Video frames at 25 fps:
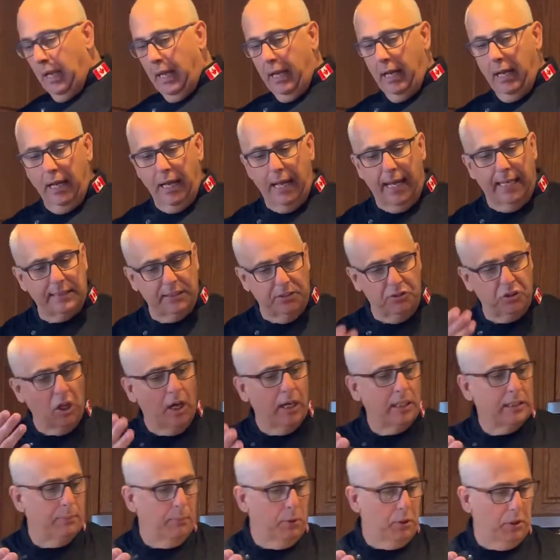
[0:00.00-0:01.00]
as I
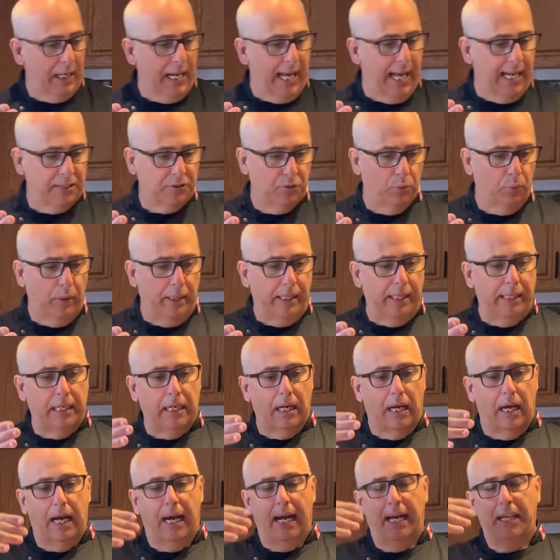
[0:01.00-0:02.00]
talked about last week,
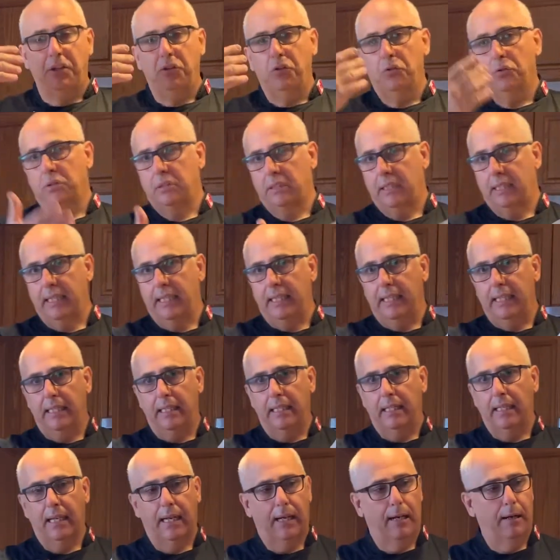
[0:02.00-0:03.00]
I use
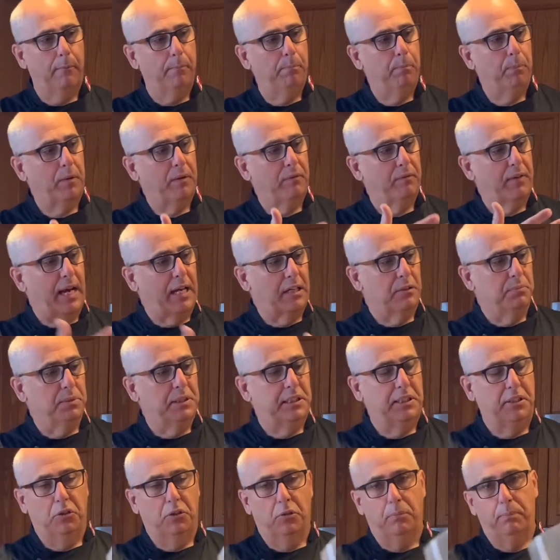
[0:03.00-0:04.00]
the vacuum
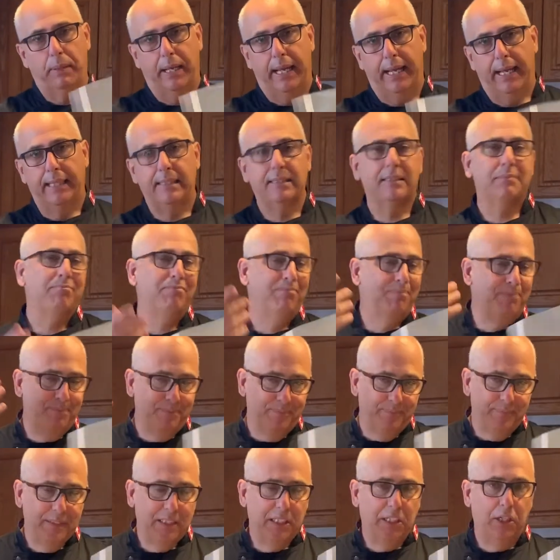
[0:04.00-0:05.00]
seal bags.
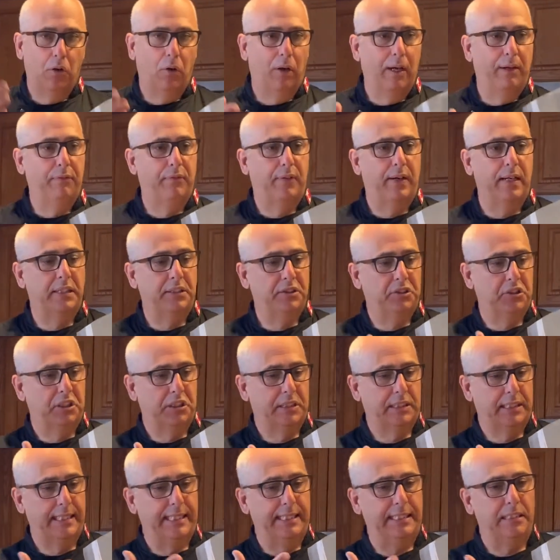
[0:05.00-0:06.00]
You know, I find it
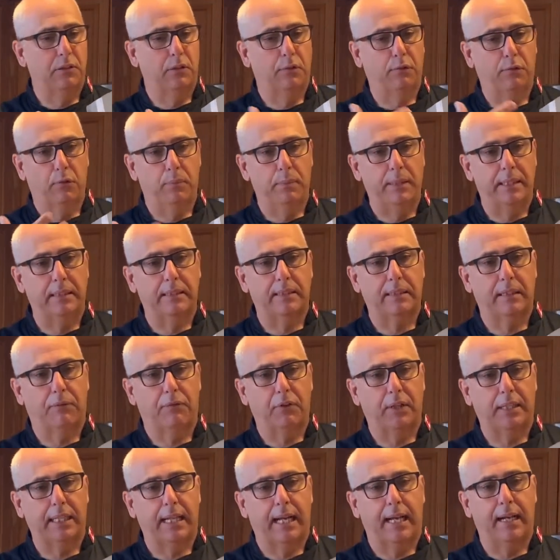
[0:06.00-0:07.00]
just easier for me and stuff
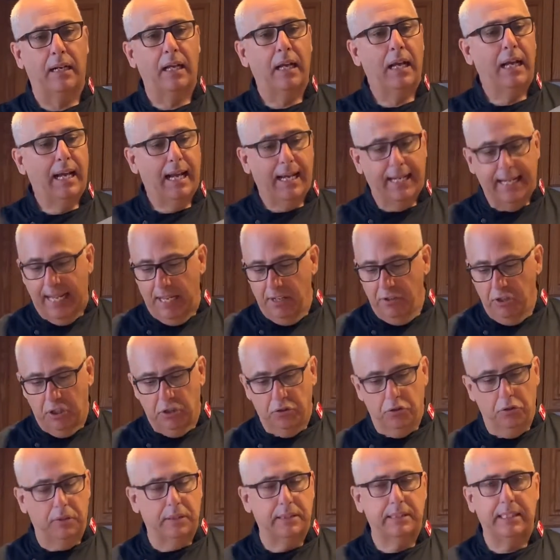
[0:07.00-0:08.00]
like that. Again, you can
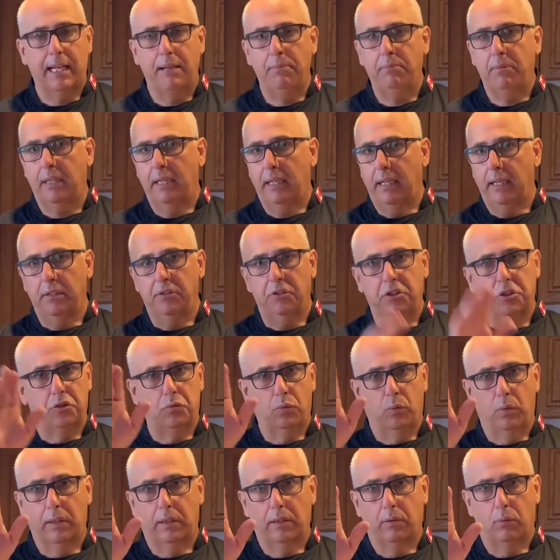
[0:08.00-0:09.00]
do the same thing just
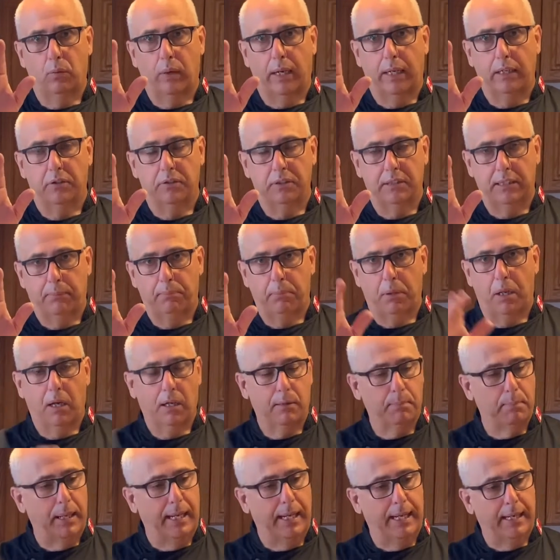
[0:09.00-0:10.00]
with a regular
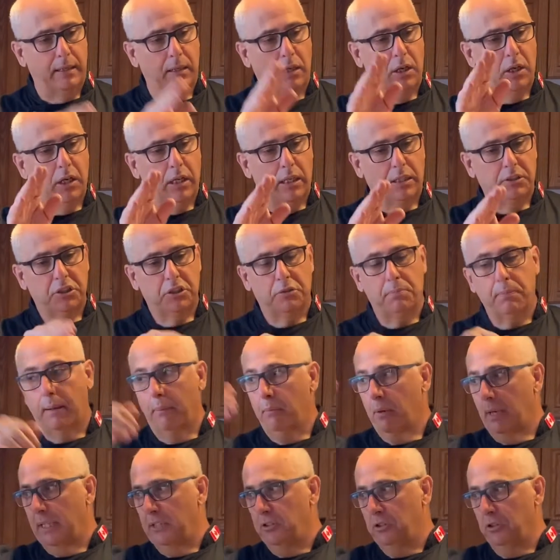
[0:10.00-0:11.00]
Ziploc bag. Just
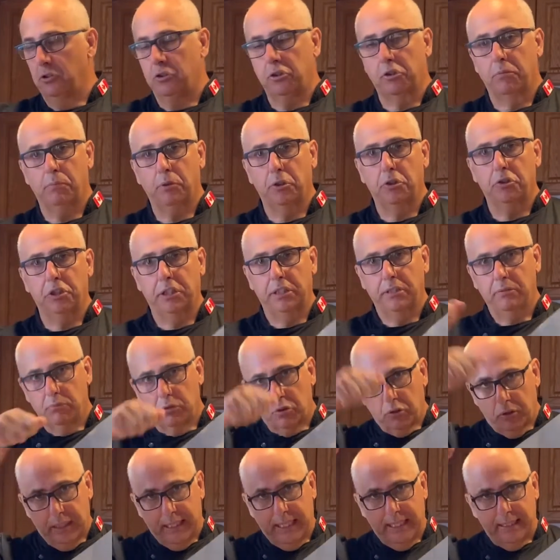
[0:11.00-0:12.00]
remember as you're submerging,
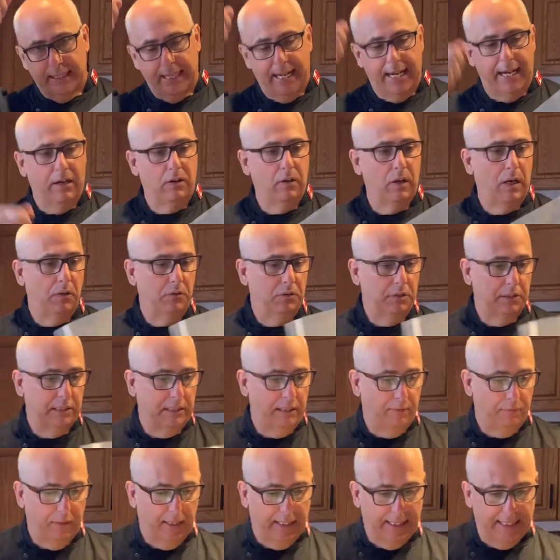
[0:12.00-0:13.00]
so you get the air out and
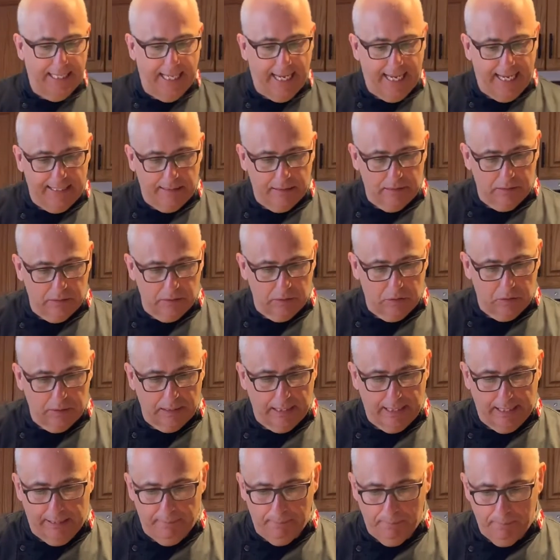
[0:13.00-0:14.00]
stuff like that.
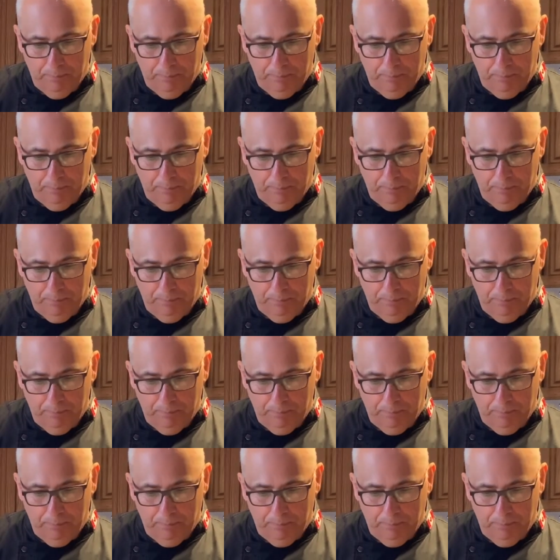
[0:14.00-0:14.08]
Okay.